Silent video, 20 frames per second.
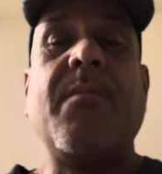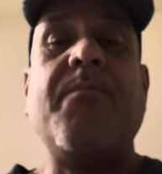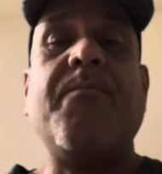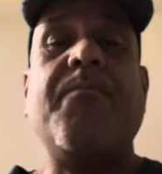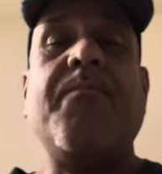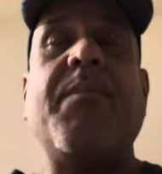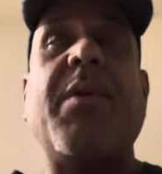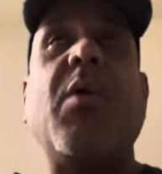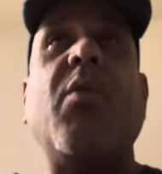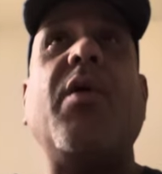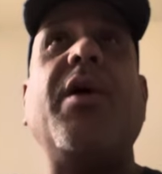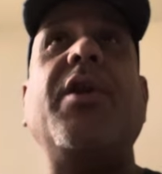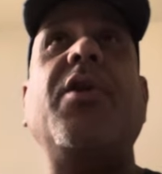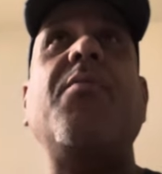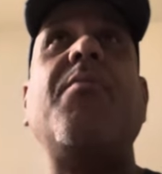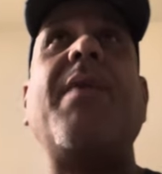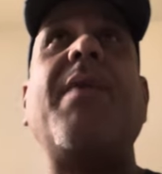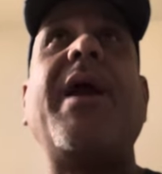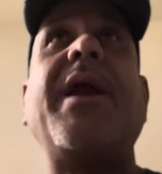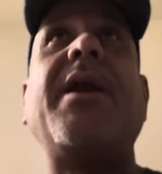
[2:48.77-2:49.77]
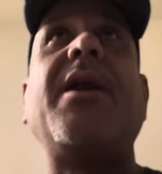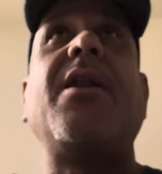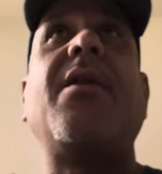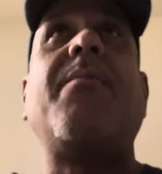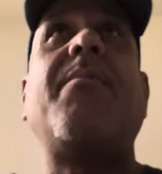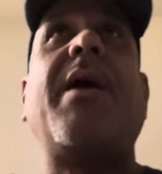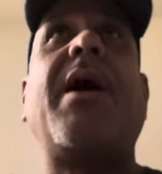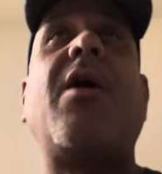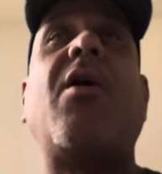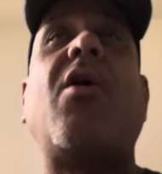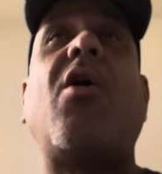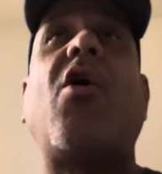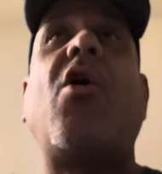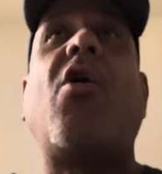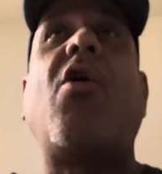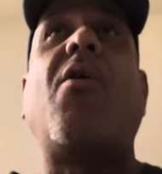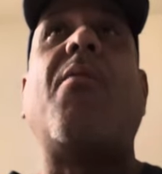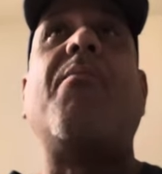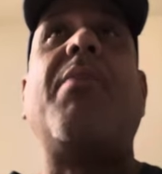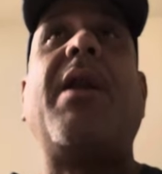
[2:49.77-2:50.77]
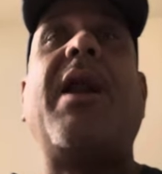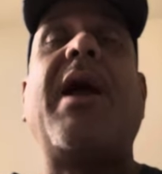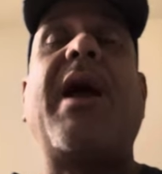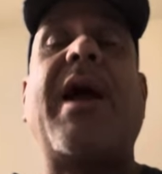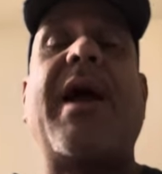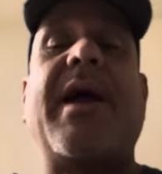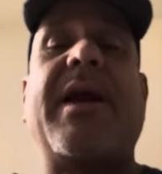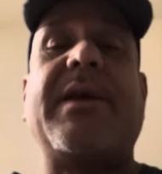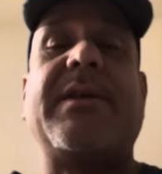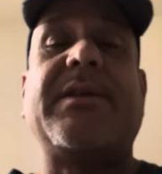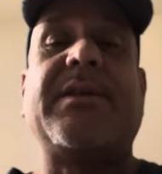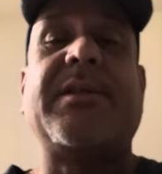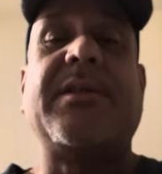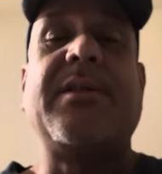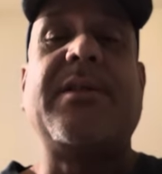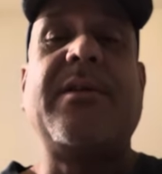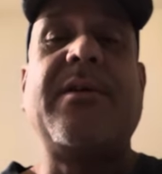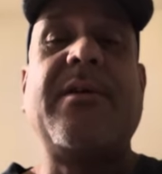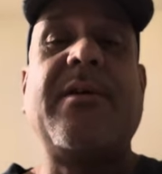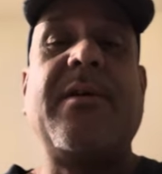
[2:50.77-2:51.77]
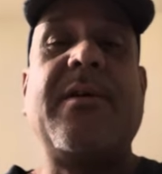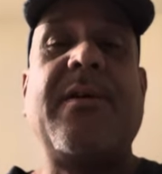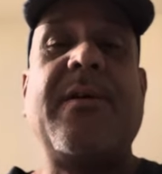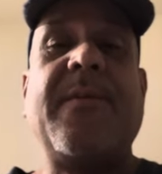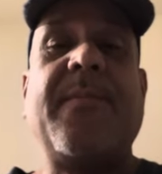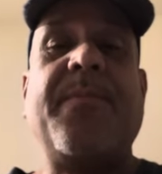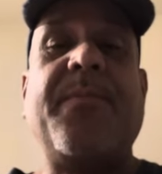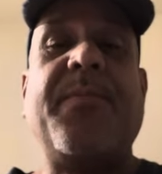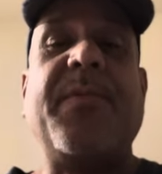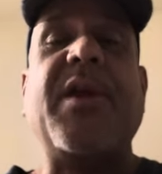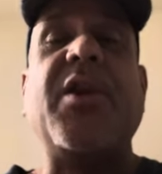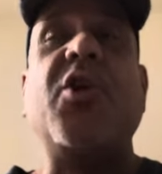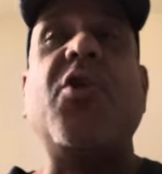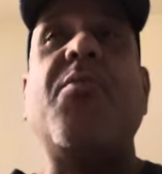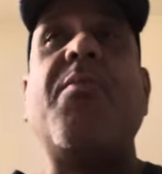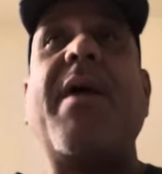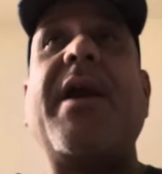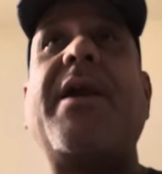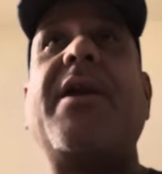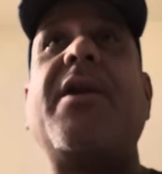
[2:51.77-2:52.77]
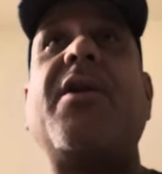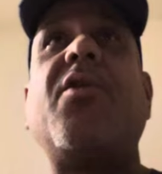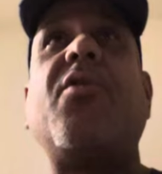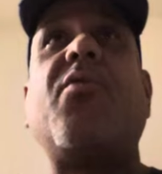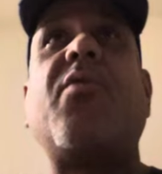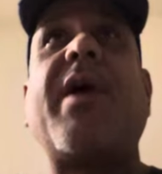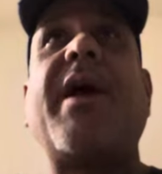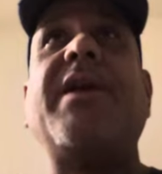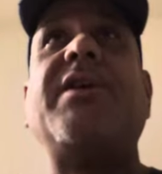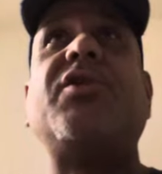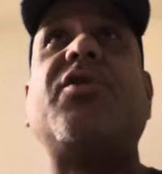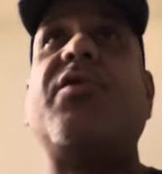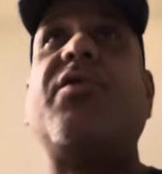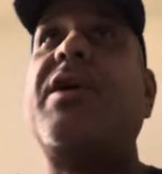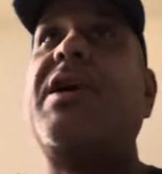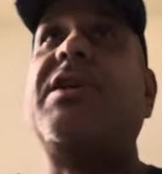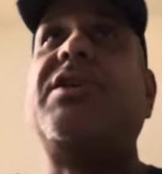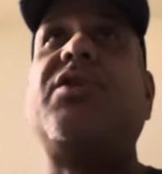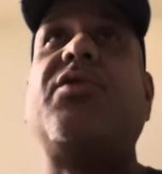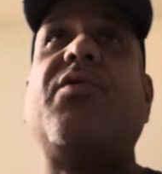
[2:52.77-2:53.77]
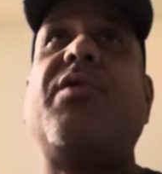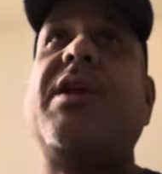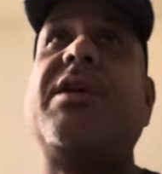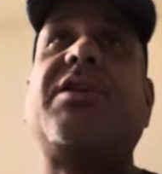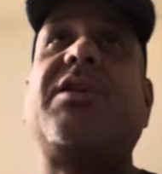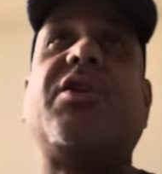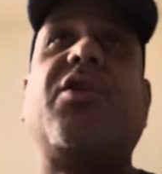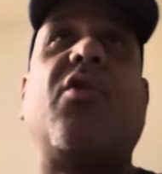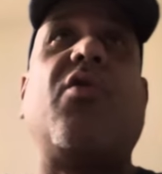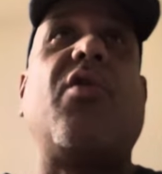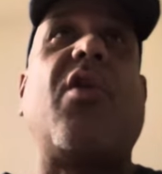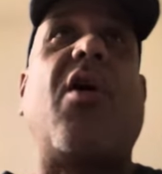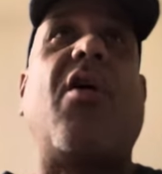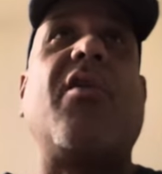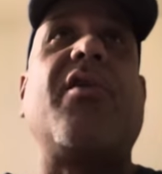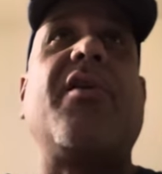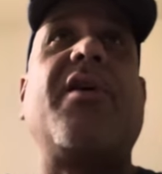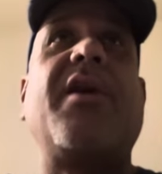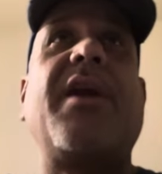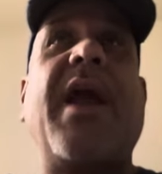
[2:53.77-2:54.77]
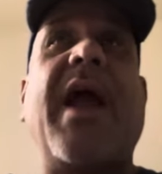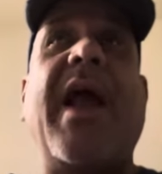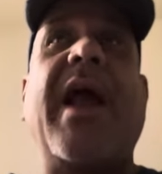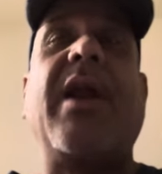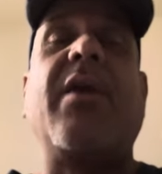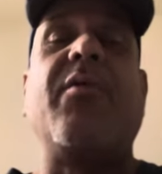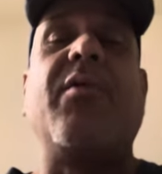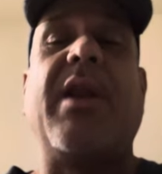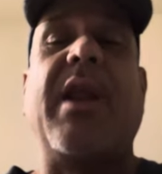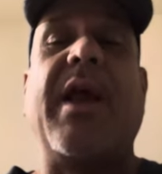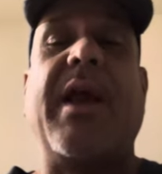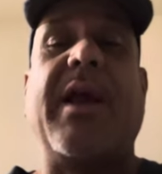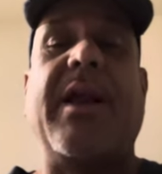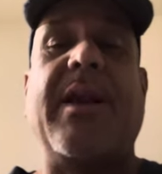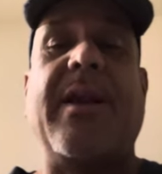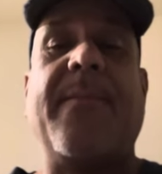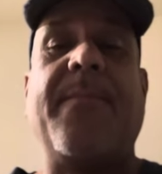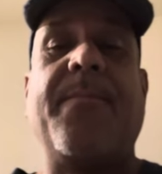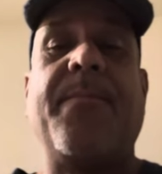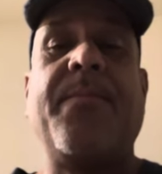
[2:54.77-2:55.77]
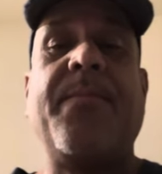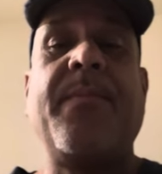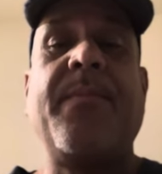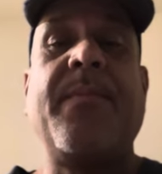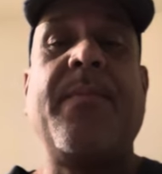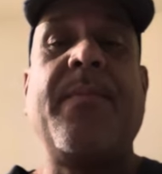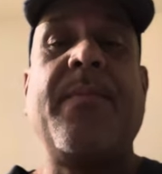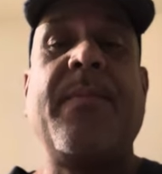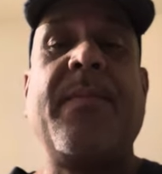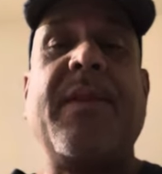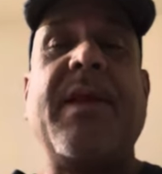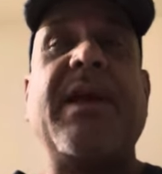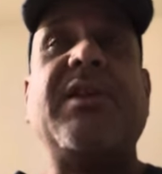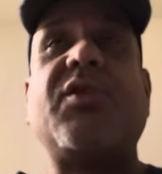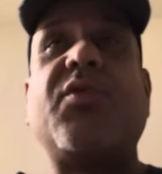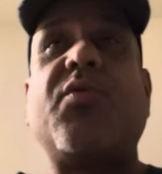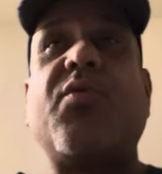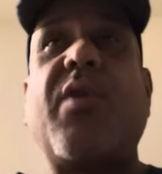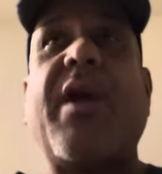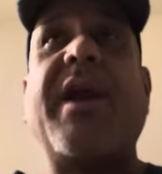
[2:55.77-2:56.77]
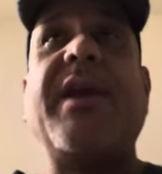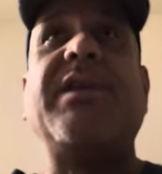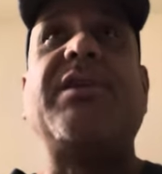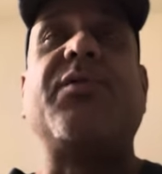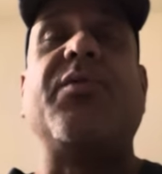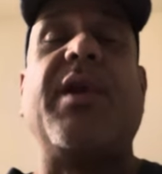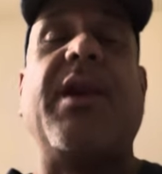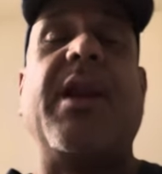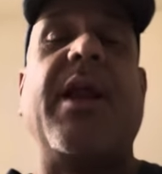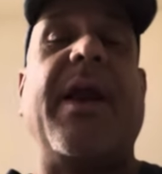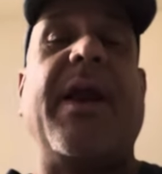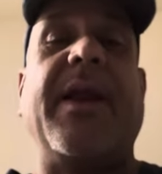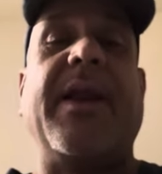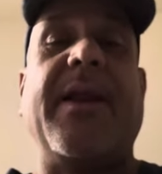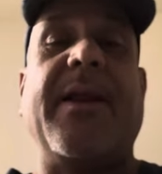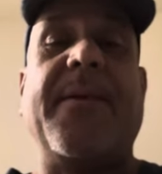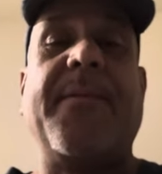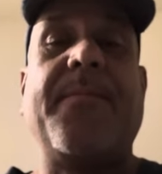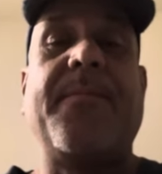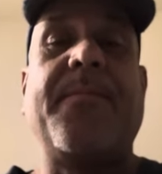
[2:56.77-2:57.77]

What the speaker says: But when you make it about all blacks, then you make it a racial issue and it's no longer gang related. It's race related.